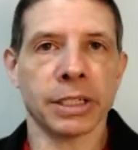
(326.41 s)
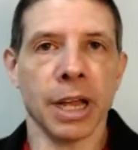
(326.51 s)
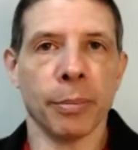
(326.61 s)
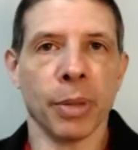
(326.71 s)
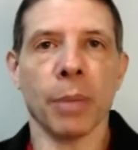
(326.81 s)

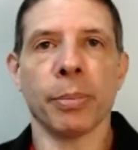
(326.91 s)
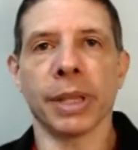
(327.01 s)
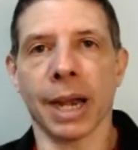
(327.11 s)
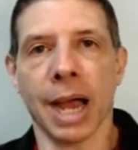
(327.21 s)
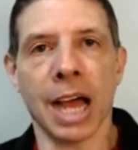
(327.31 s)
step up, and
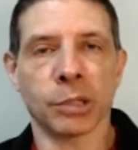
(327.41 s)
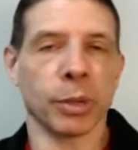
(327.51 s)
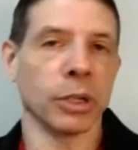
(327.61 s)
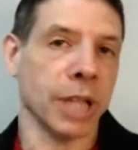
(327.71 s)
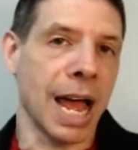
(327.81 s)
then a
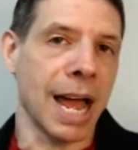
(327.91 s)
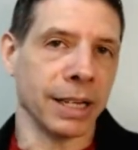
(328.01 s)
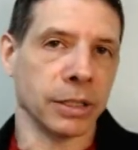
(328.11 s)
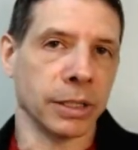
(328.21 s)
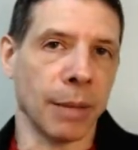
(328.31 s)
hospital is the
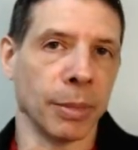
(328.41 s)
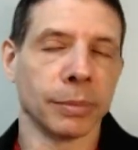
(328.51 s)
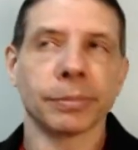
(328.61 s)
highest step.